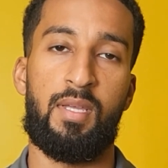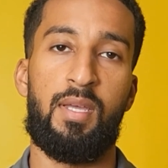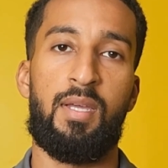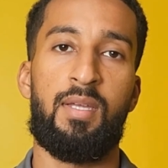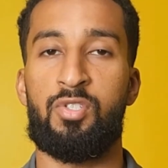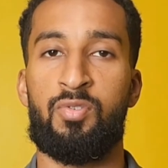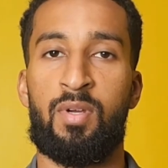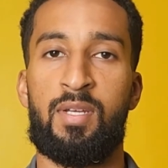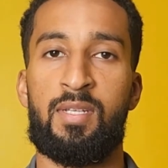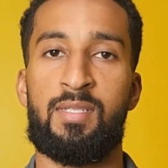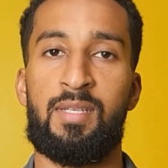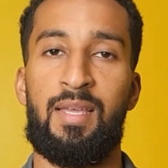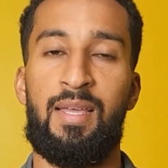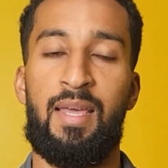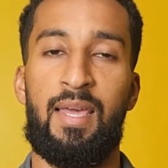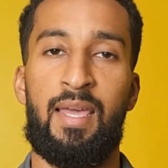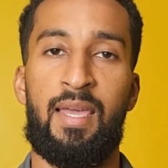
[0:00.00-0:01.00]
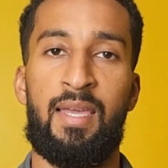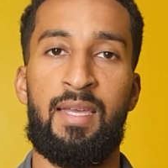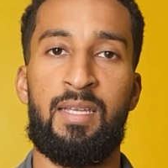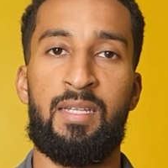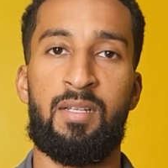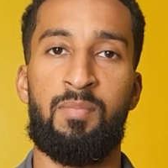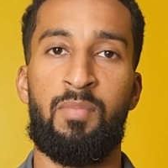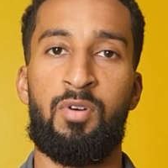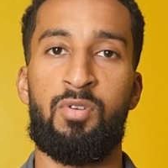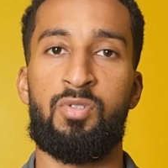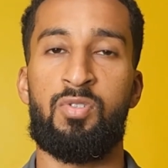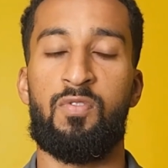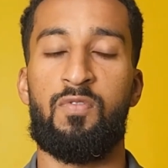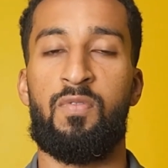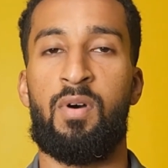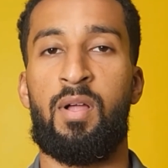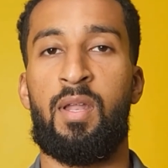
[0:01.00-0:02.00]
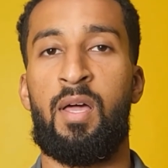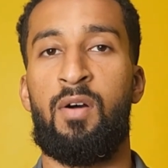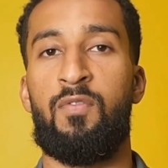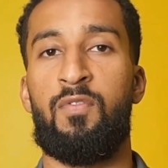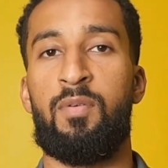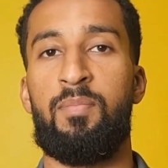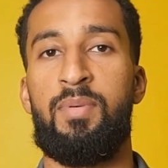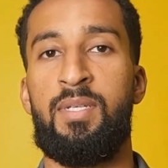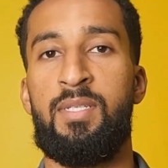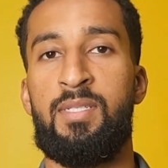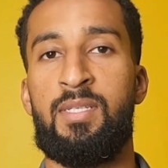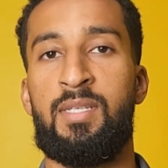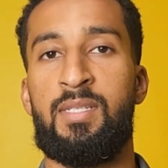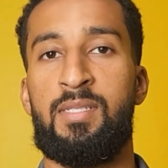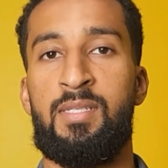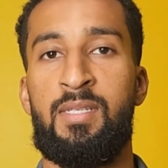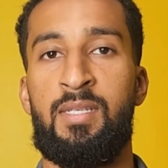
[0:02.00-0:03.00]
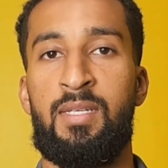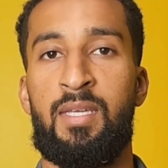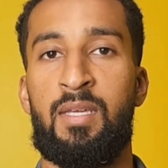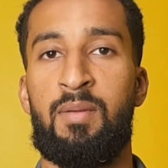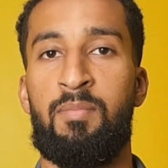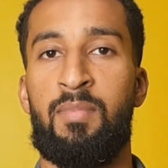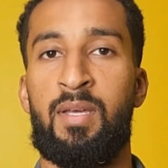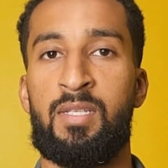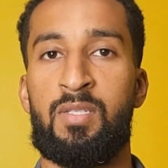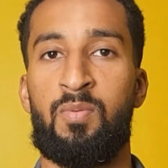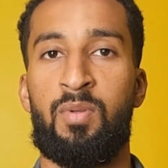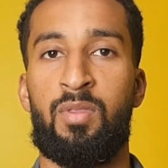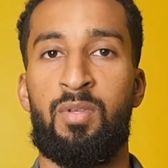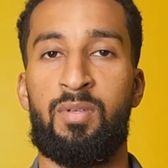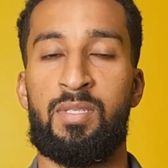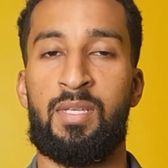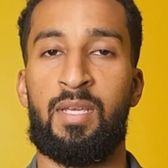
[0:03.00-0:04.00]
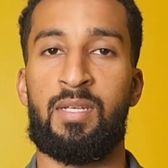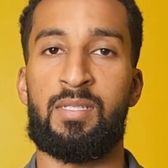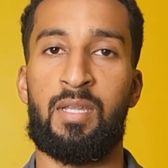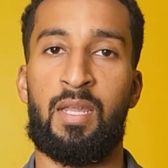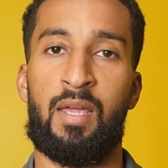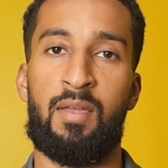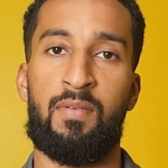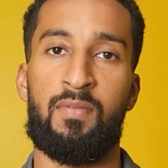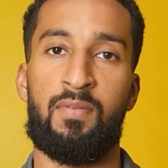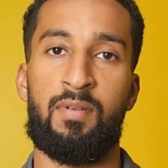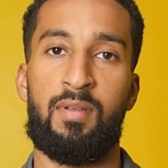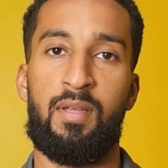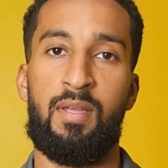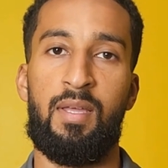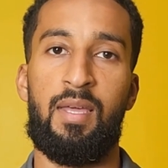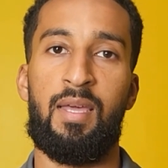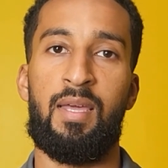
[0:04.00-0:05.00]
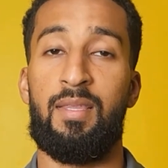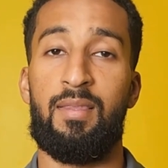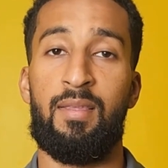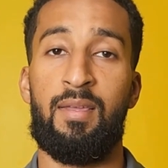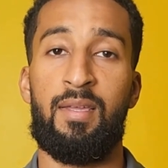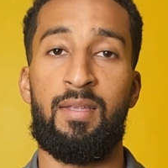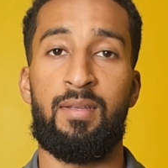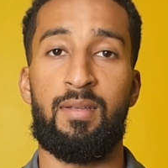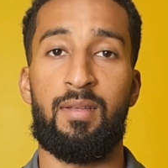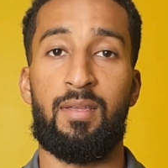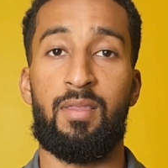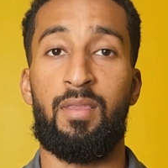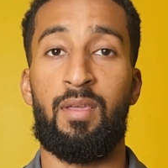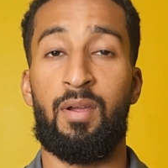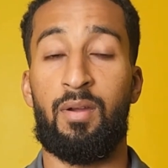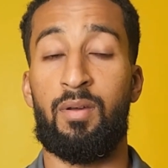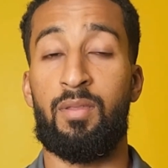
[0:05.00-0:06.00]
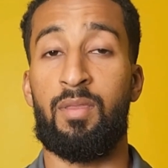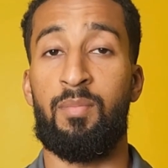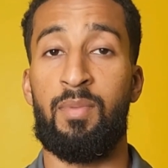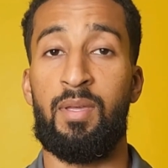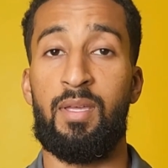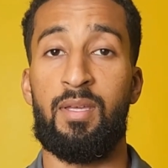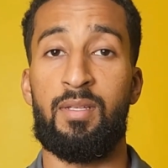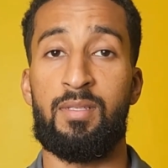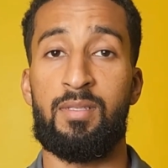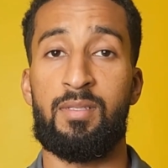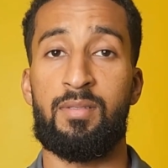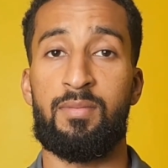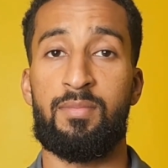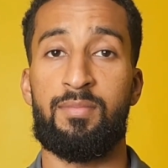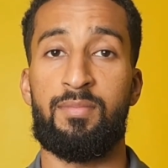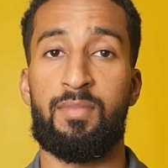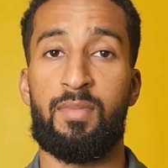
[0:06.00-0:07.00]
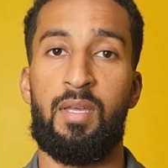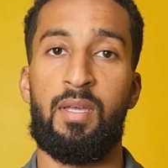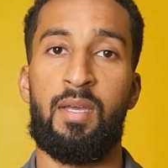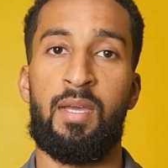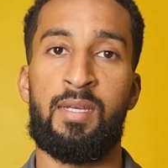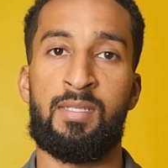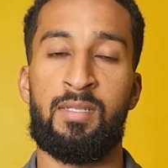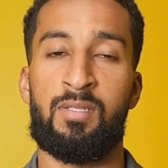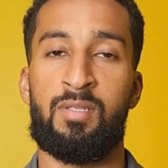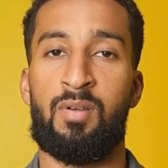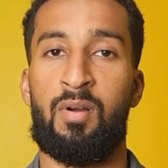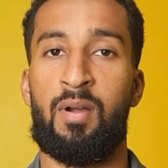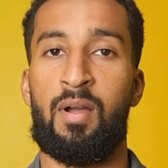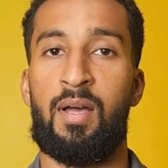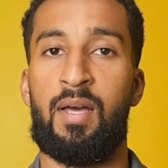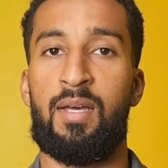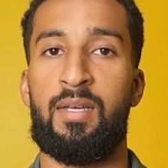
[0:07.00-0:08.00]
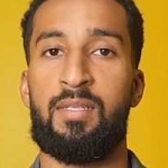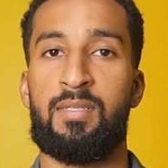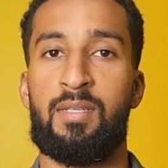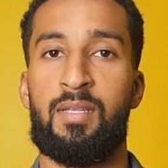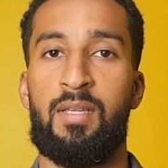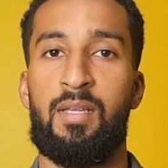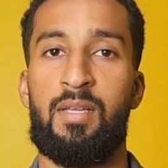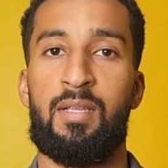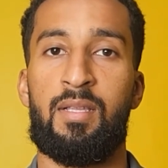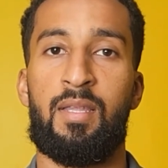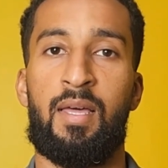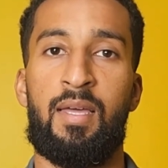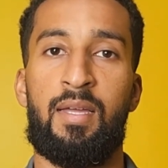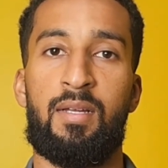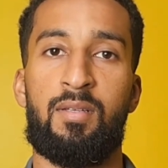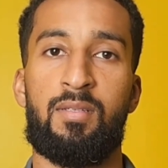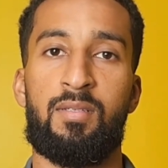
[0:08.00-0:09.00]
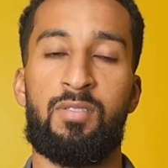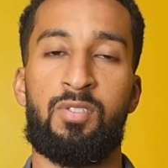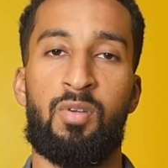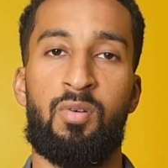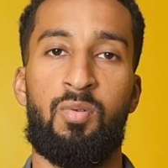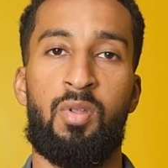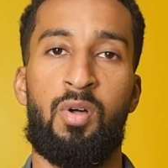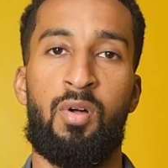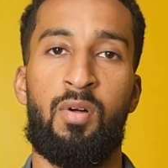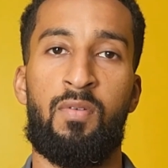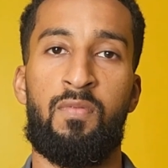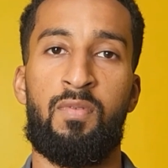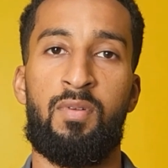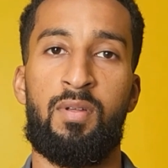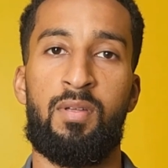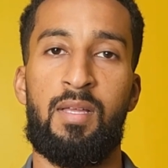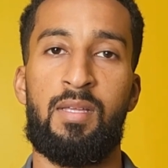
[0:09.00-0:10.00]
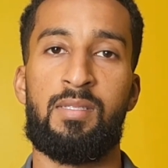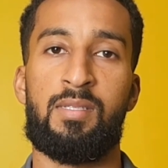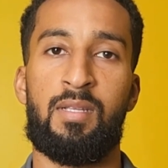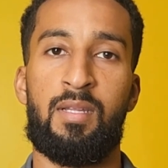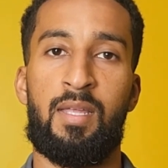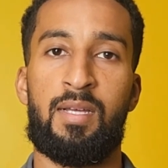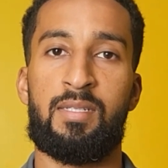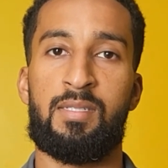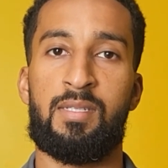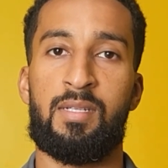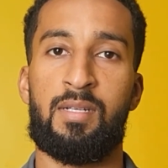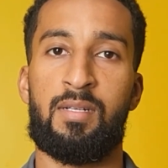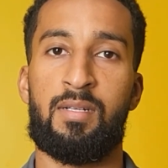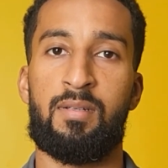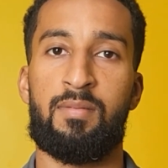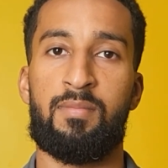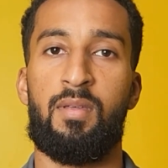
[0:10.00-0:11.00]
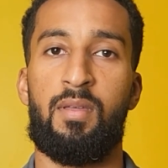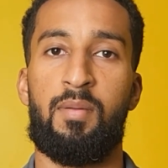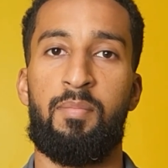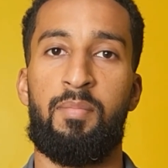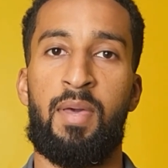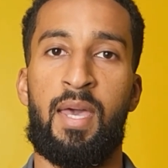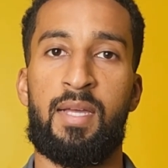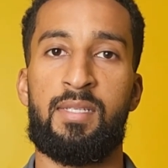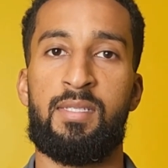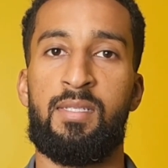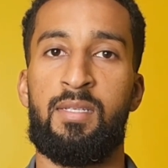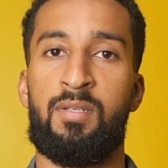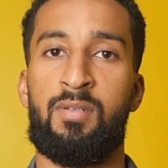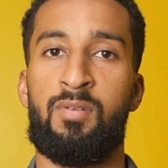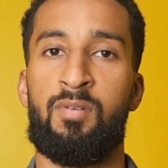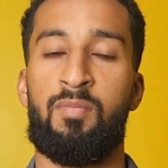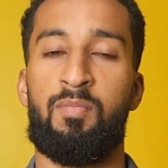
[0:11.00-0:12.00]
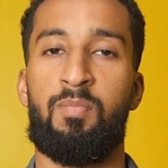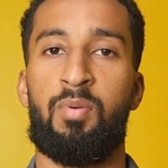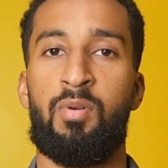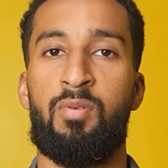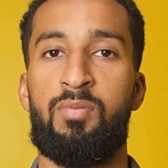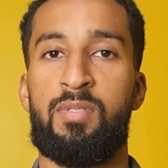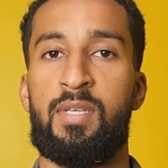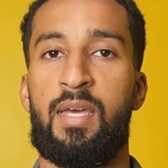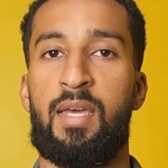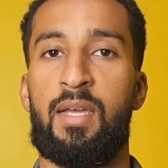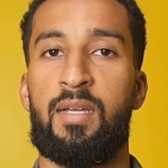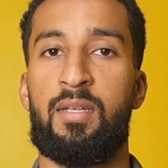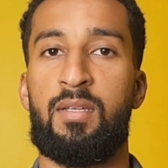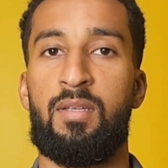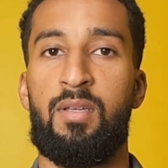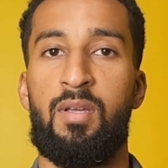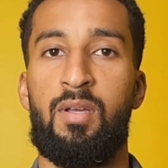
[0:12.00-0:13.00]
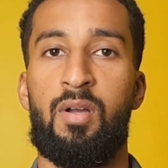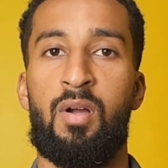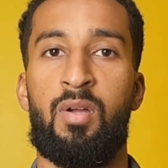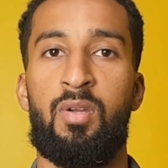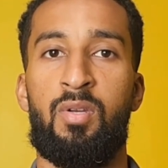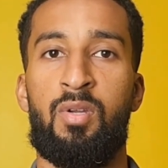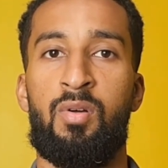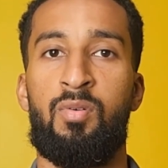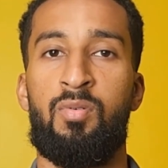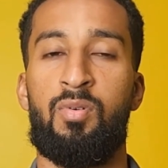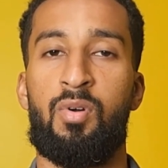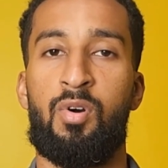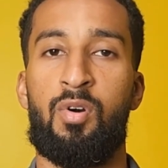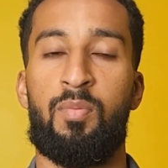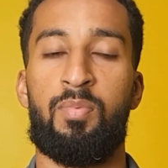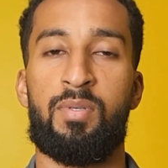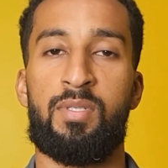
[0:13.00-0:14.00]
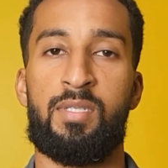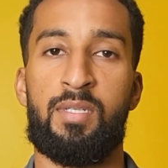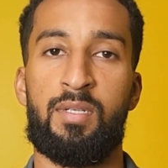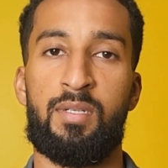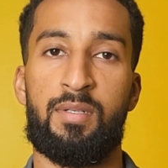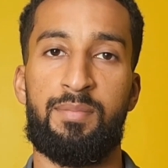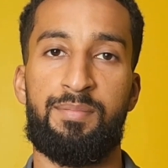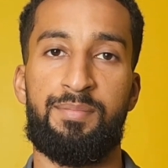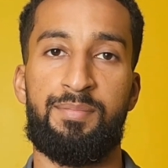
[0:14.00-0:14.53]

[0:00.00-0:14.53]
Stress and emotional fallout from PTSD can mess with your sex life. And then there are the meds. SSRIs like Zoloft, Celexa, Paxil, Prozac are known culprits here.